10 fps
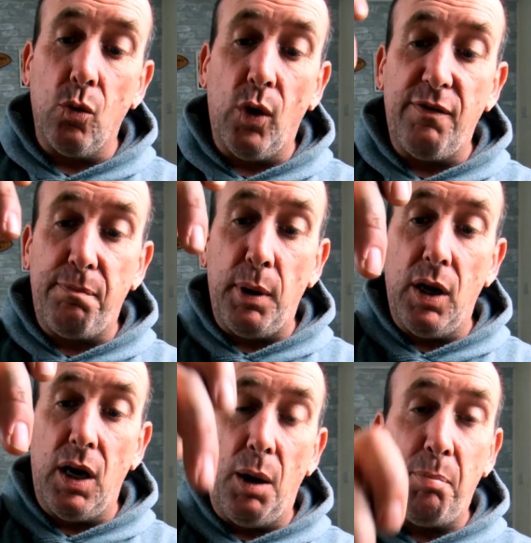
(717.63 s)
We've
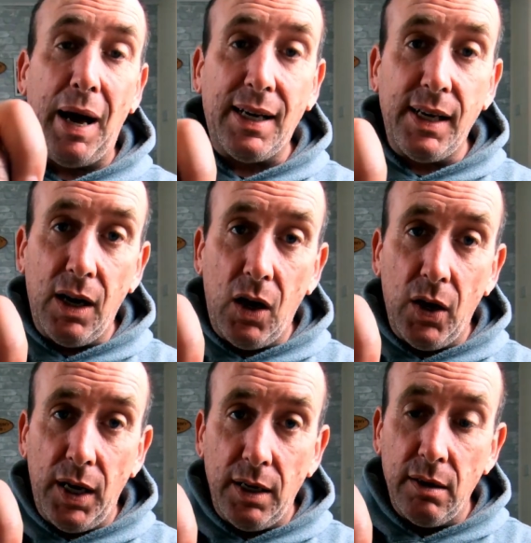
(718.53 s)
put a backing on
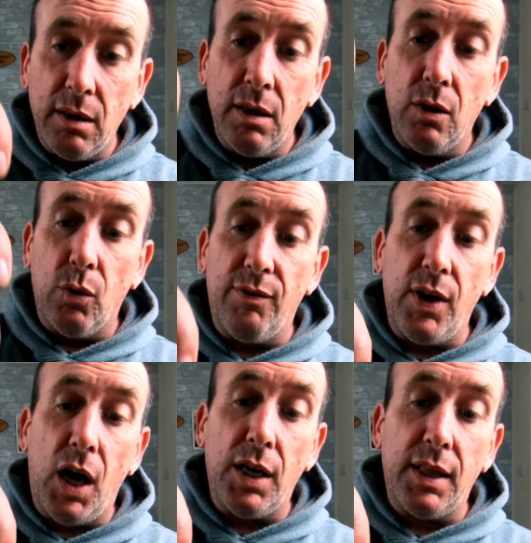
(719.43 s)
it. We've
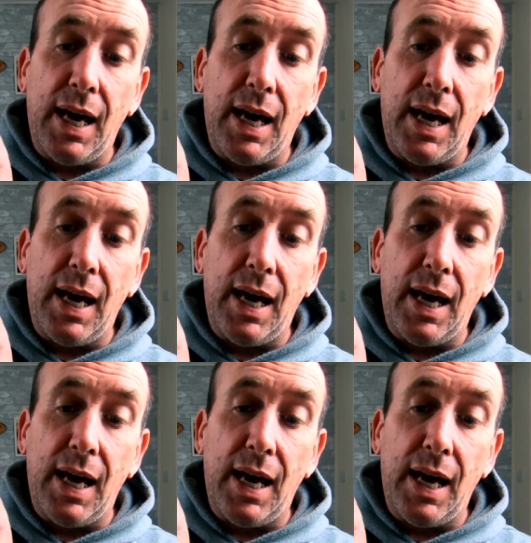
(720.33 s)
knotted